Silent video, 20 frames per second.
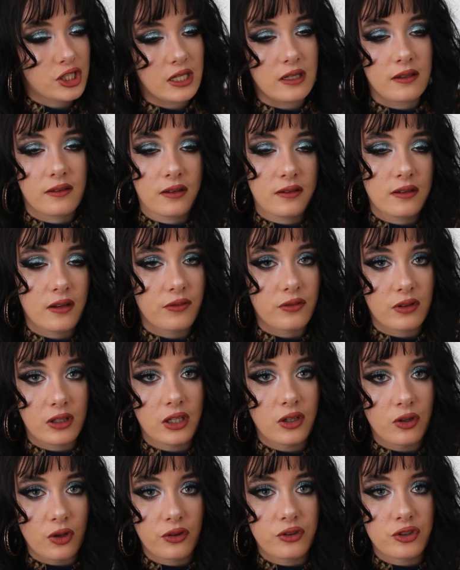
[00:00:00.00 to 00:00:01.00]
jeans are
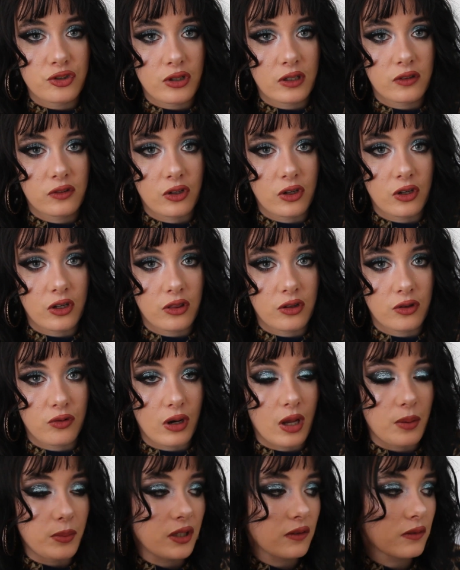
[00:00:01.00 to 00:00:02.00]
definitely not the dress code at the
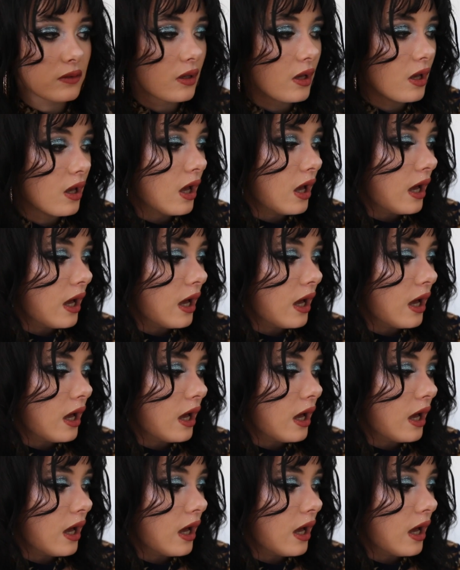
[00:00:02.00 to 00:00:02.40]
Grammys.